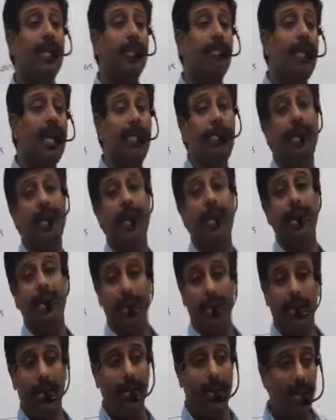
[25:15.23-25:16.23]

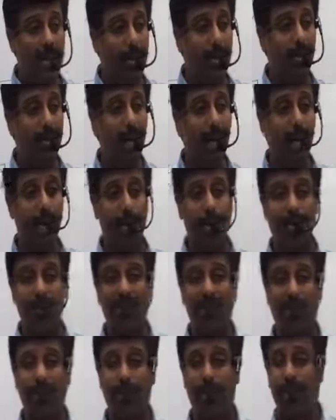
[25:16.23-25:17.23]
people, then you cannot go
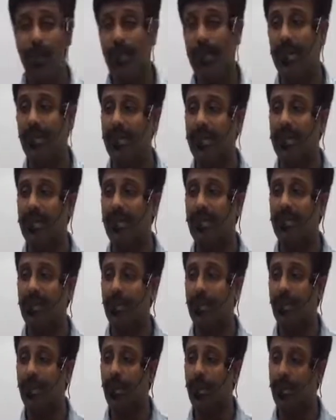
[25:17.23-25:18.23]
in for population survey.
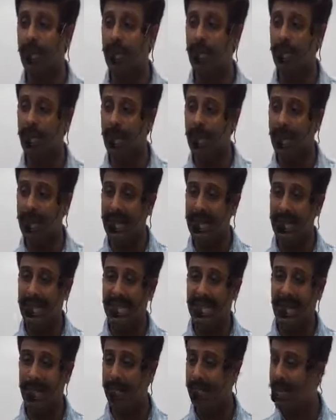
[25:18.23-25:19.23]
You should do
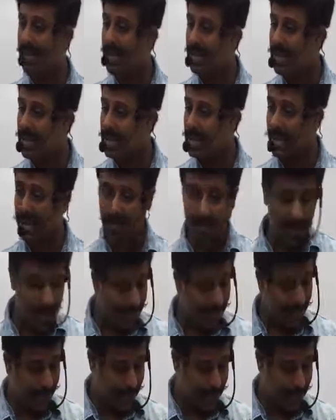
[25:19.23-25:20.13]
sample survey.